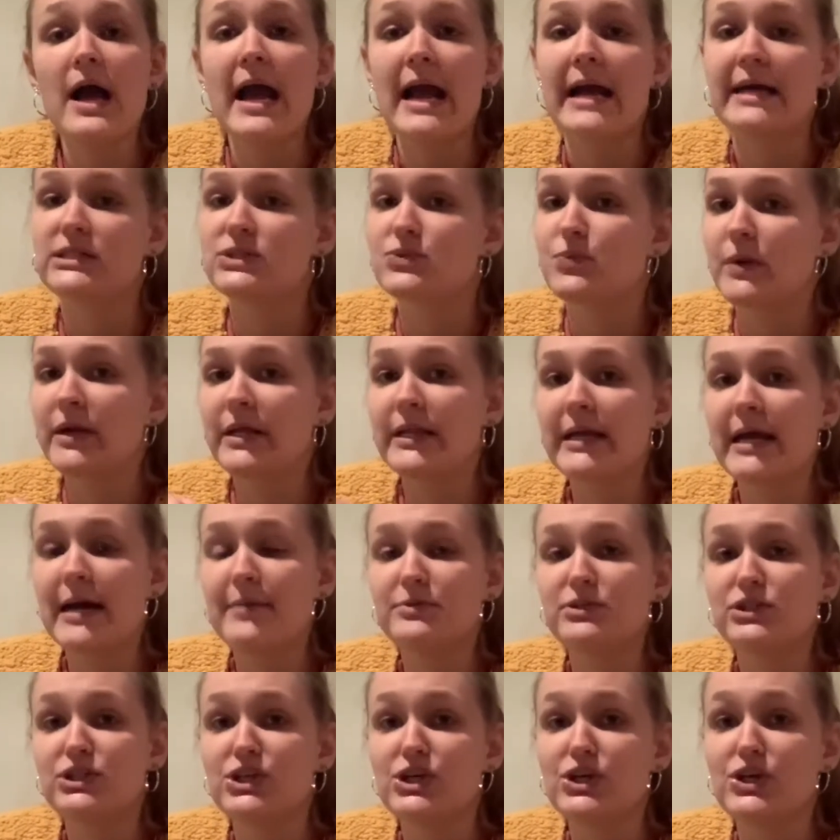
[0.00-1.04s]
It's really up
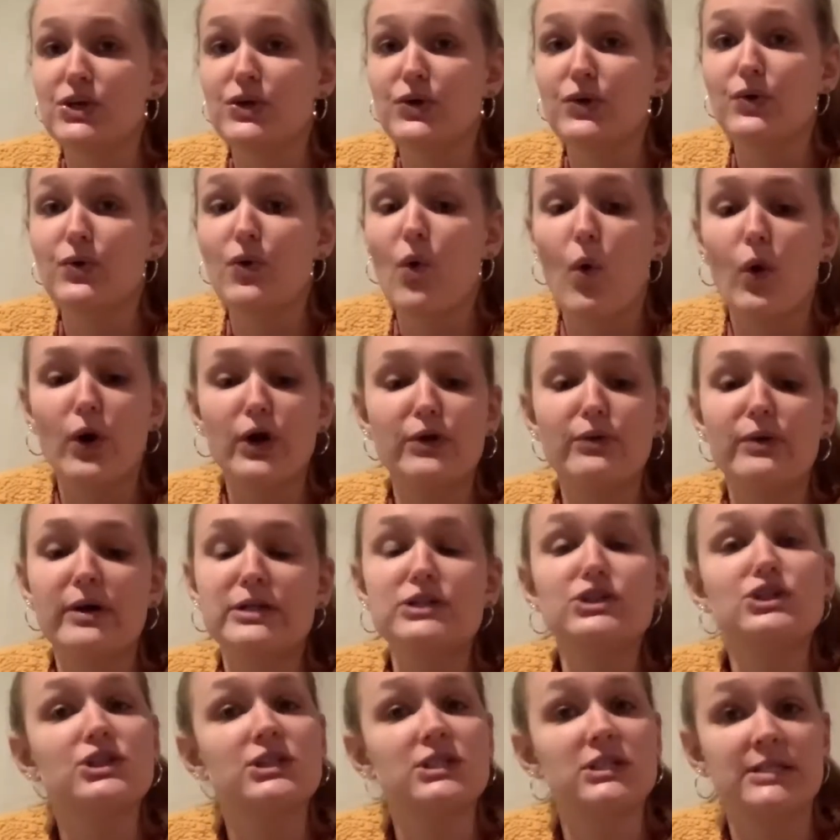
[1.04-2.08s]
to you, or you
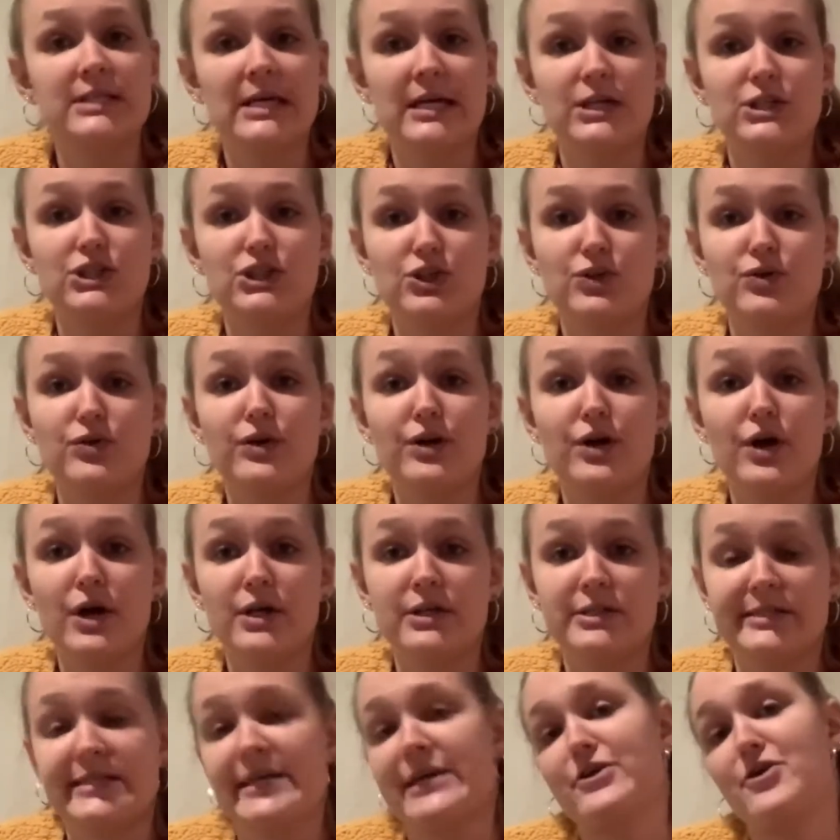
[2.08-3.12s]
can just stick to your
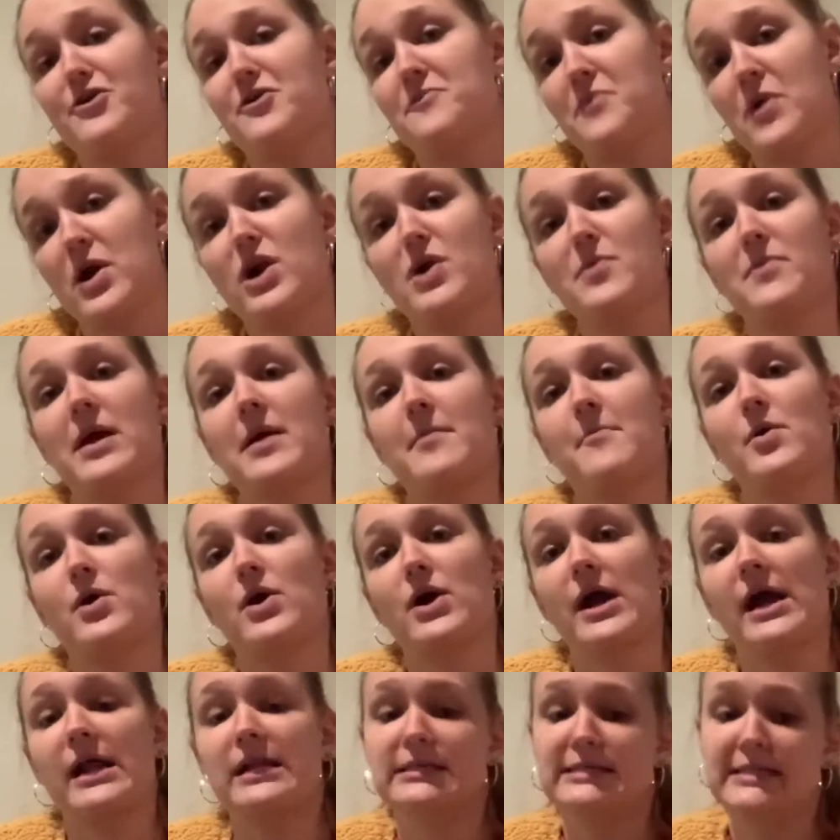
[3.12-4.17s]
standard printer paper
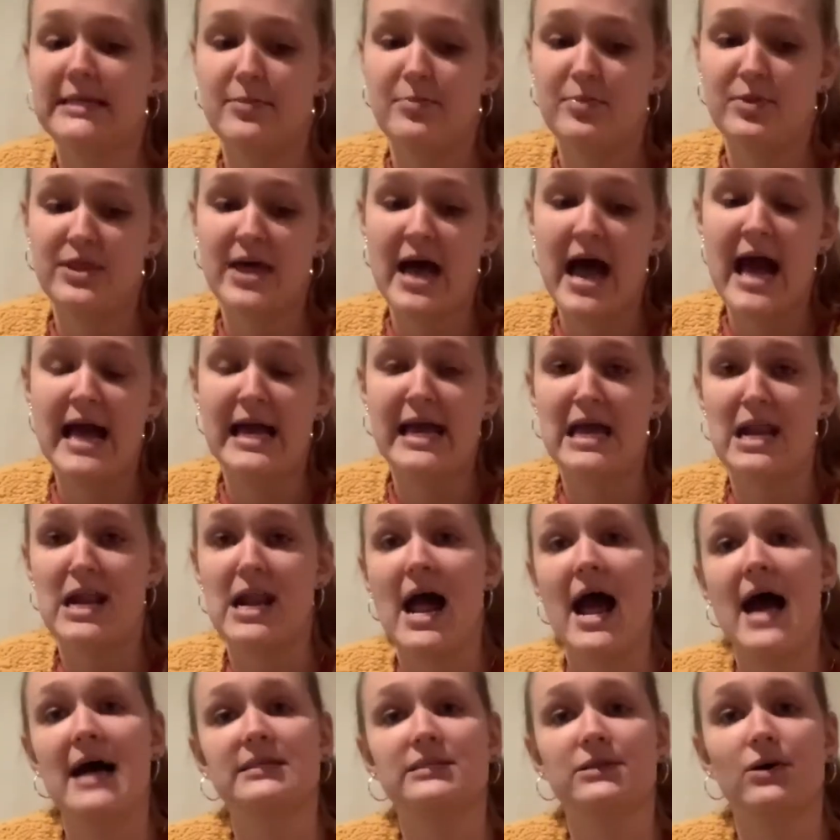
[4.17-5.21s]
and dip that in
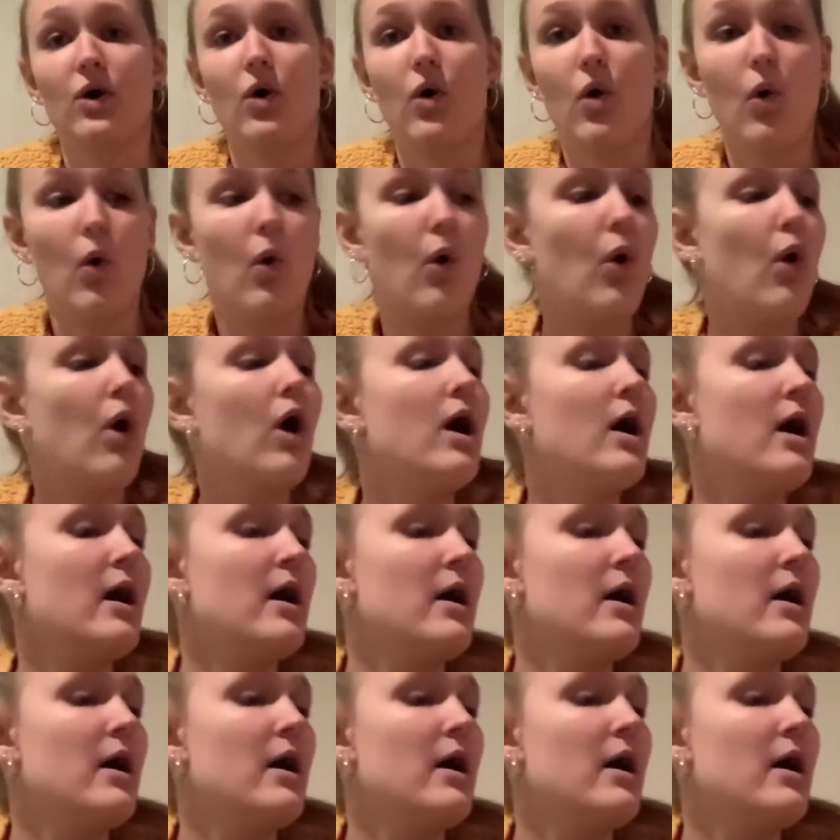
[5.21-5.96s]
as a whole.